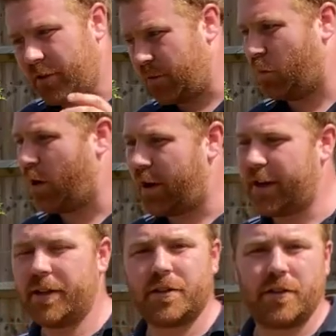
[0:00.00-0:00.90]
and
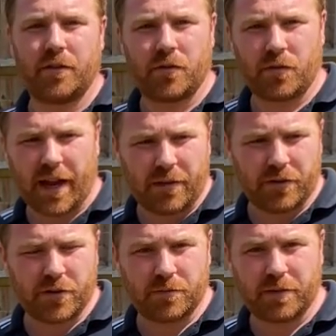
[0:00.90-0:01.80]
whys of how
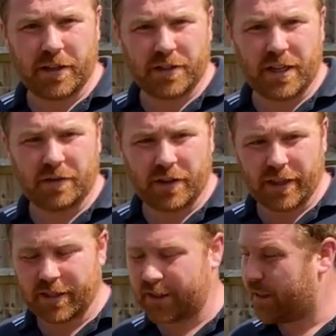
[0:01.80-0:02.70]
you should be achieving
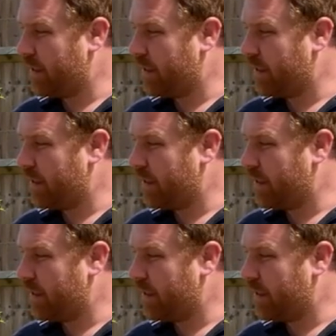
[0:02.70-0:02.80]
this,